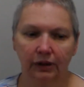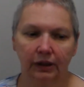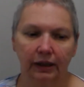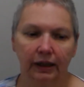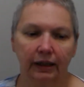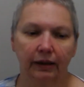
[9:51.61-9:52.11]

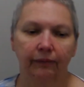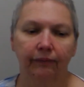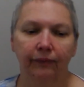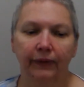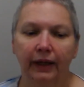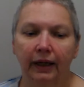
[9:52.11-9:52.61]
looking at it.
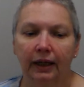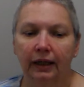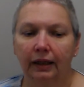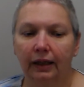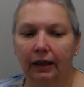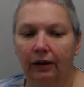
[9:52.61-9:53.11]

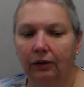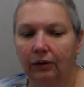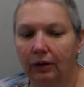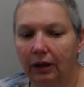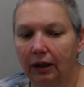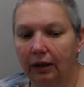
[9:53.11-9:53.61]

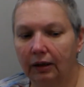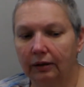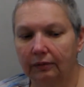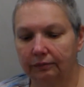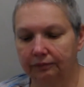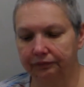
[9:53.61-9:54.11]

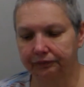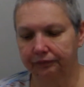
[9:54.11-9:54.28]
Now,